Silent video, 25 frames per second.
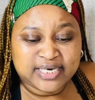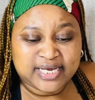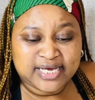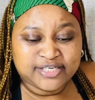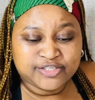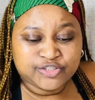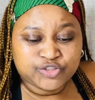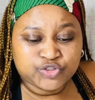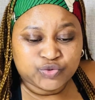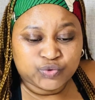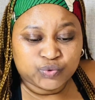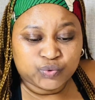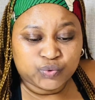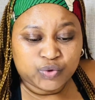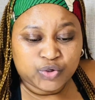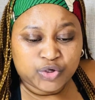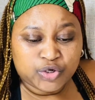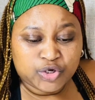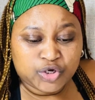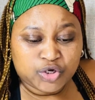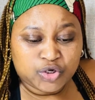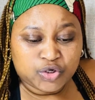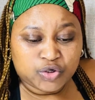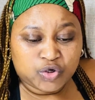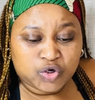as to
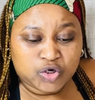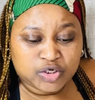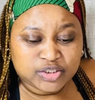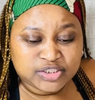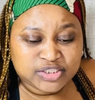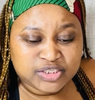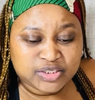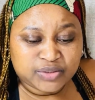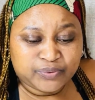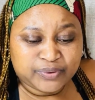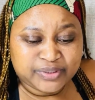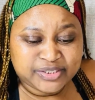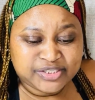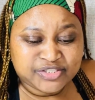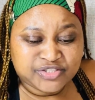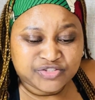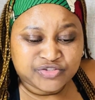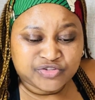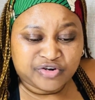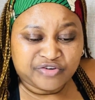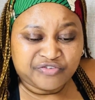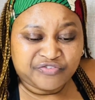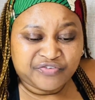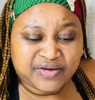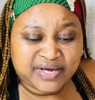consequences
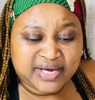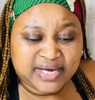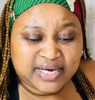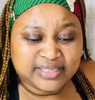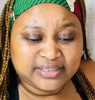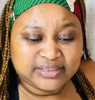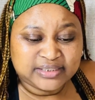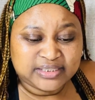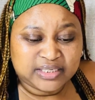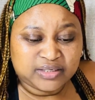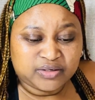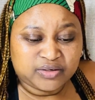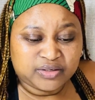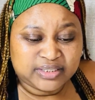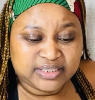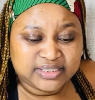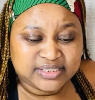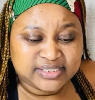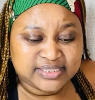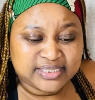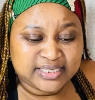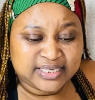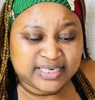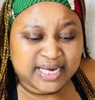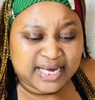of her
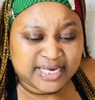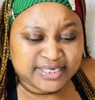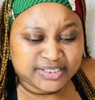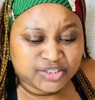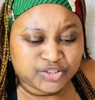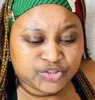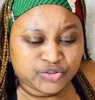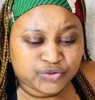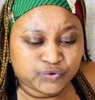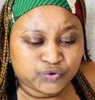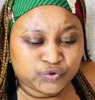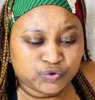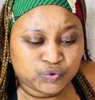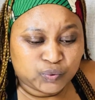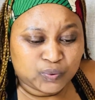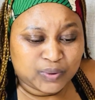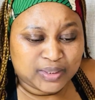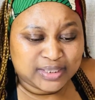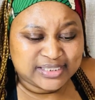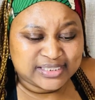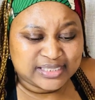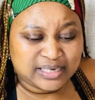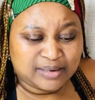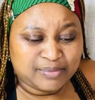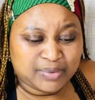antagonistic attitude
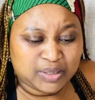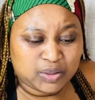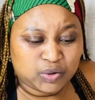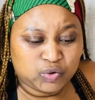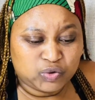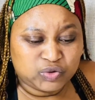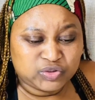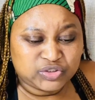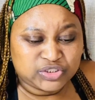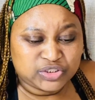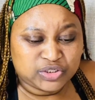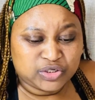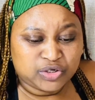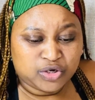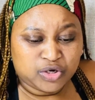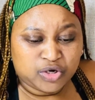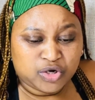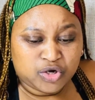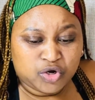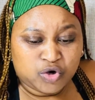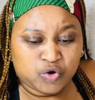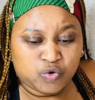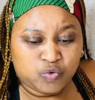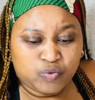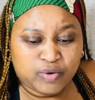towards Amakhosi.
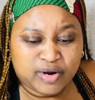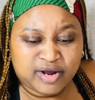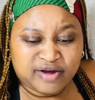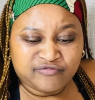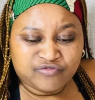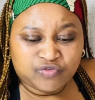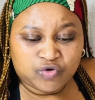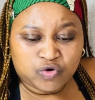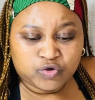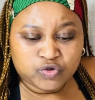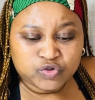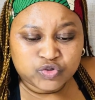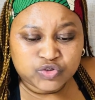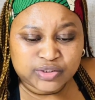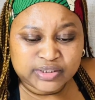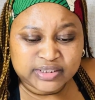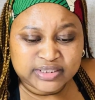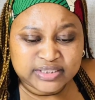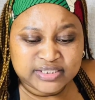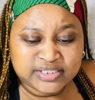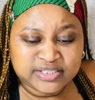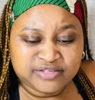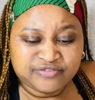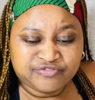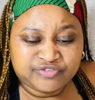We have also
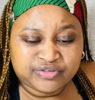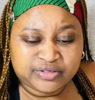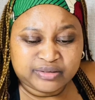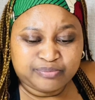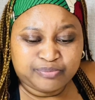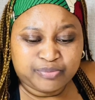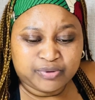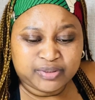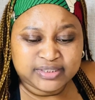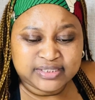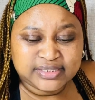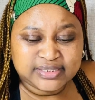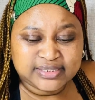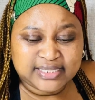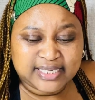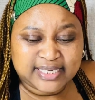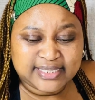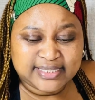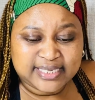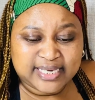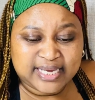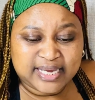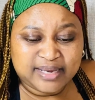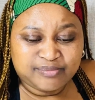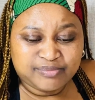received reports
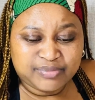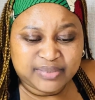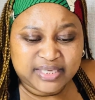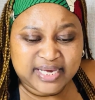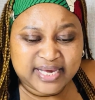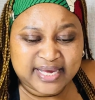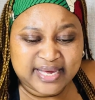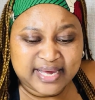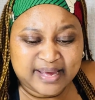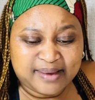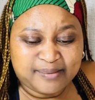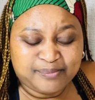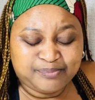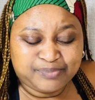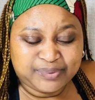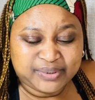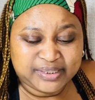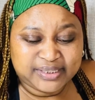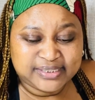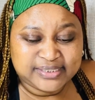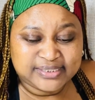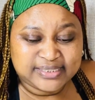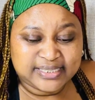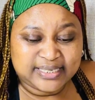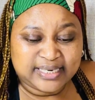that
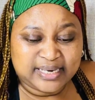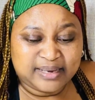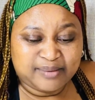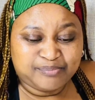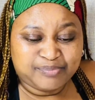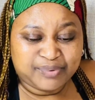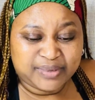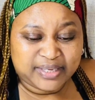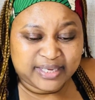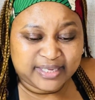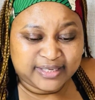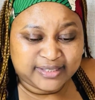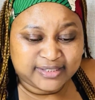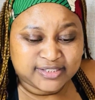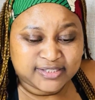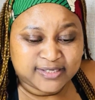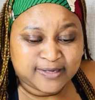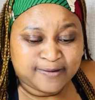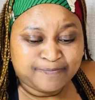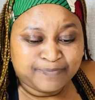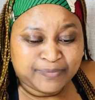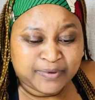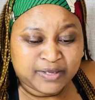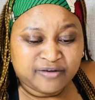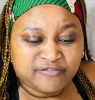MKMPs and MPLs
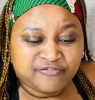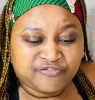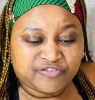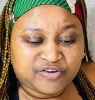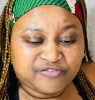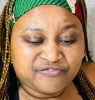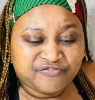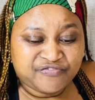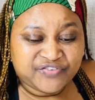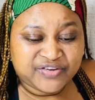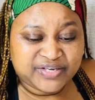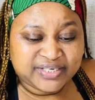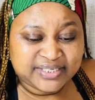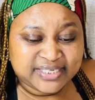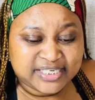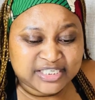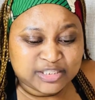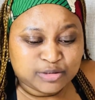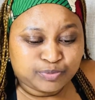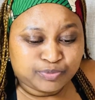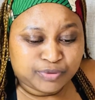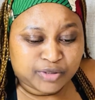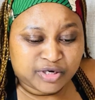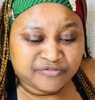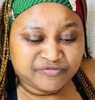from
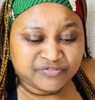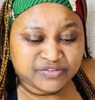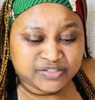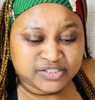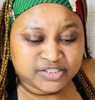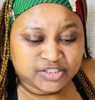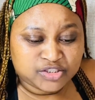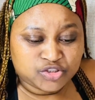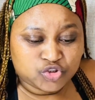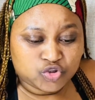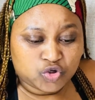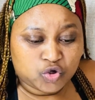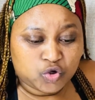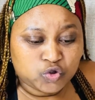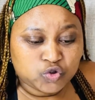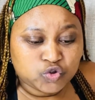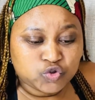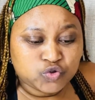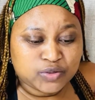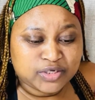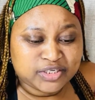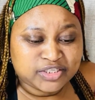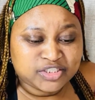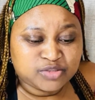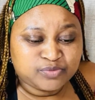various provinces
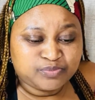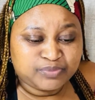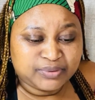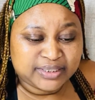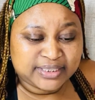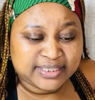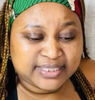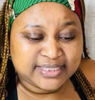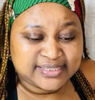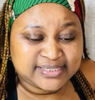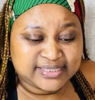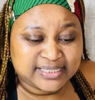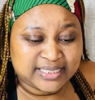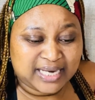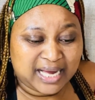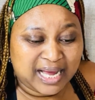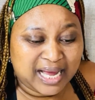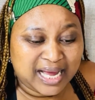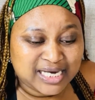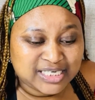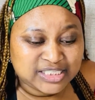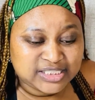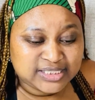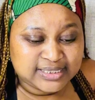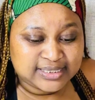also experiencing
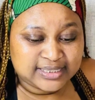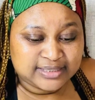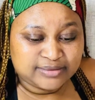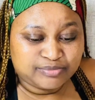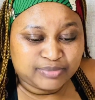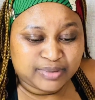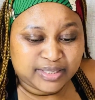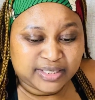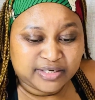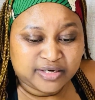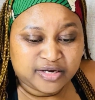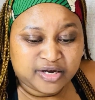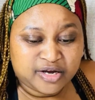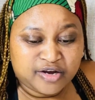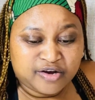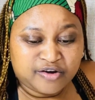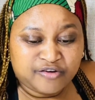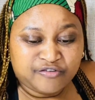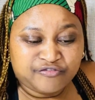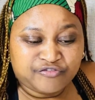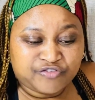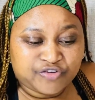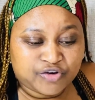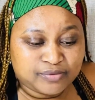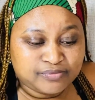harsh treatment
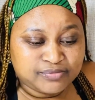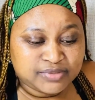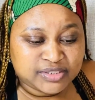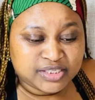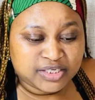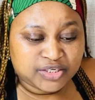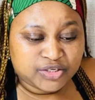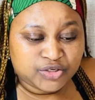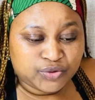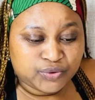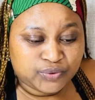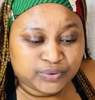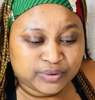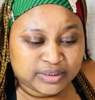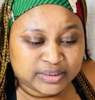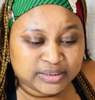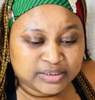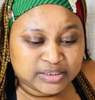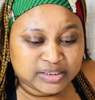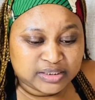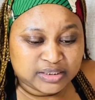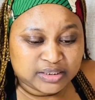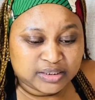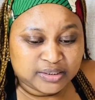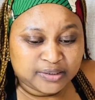from
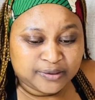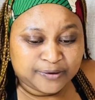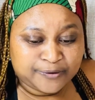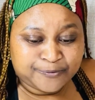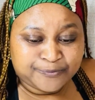security